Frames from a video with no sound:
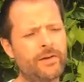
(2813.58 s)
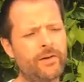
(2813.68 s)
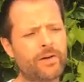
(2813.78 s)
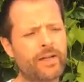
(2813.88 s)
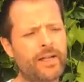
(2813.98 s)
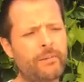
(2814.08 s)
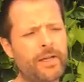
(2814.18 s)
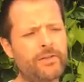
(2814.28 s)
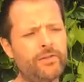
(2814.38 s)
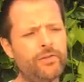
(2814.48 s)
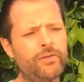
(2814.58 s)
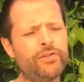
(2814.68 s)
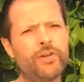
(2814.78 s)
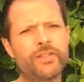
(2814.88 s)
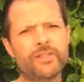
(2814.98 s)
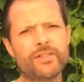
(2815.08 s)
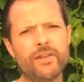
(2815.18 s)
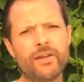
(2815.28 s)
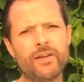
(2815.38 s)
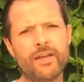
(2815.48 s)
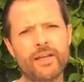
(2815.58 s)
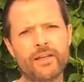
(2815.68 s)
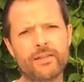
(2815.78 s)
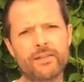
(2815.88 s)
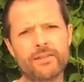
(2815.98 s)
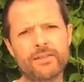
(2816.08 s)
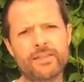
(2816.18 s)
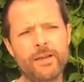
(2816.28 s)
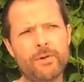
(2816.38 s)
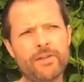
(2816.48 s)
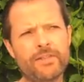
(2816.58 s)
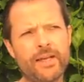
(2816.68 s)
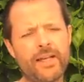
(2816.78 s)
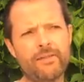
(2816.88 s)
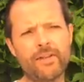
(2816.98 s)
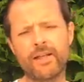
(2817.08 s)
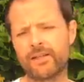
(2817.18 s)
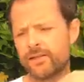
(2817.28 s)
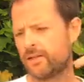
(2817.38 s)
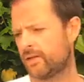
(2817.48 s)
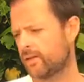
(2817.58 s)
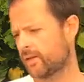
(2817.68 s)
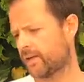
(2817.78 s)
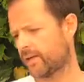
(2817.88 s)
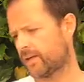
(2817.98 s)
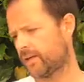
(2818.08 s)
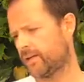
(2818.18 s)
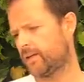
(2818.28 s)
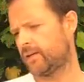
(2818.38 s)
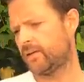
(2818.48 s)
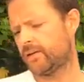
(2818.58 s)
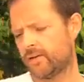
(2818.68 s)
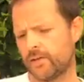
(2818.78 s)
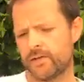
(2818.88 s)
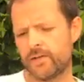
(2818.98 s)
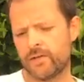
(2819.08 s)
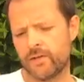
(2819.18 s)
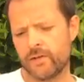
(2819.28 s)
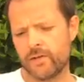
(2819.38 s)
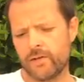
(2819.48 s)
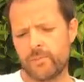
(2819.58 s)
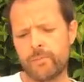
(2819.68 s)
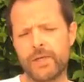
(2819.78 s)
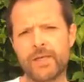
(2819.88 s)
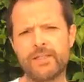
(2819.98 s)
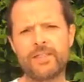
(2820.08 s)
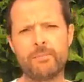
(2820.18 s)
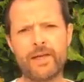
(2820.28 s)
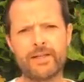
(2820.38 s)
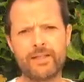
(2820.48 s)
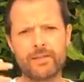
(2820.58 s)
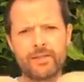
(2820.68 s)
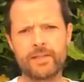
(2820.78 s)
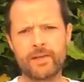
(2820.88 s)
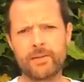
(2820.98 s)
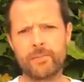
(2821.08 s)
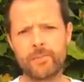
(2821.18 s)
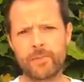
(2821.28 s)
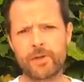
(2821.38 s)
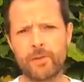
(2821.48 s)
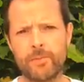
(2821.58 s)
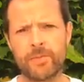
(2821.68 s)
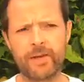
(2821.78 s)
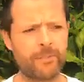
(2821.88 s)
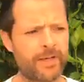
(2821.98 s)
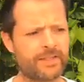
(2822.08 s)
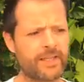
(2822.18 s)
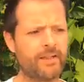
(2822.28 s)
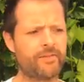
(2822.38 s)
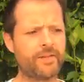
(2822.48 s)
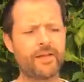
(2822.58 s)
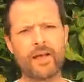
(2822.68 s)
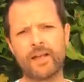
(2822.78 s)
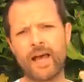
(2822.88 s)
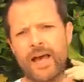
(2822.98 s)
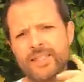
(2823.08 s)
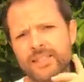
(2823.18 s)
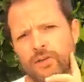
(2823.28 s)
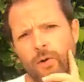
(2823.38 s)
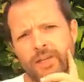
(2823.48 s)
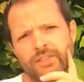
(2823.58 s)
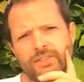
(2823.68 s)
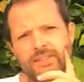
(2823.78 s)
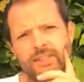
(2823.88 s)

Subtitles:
Or can I make new choices now? Can I step outside of that? Can I begin to meditate, come within myself and ask questions